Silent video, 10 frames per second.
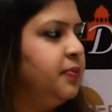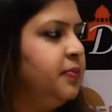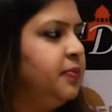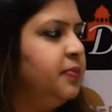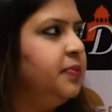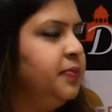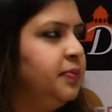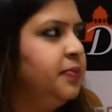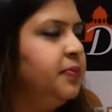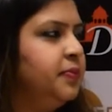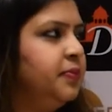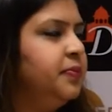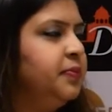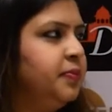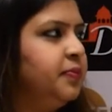
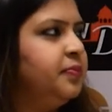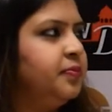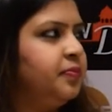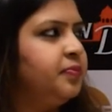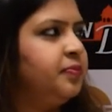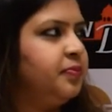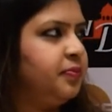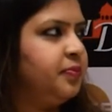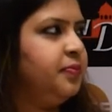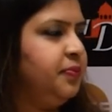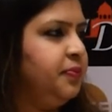The person shown says nothing.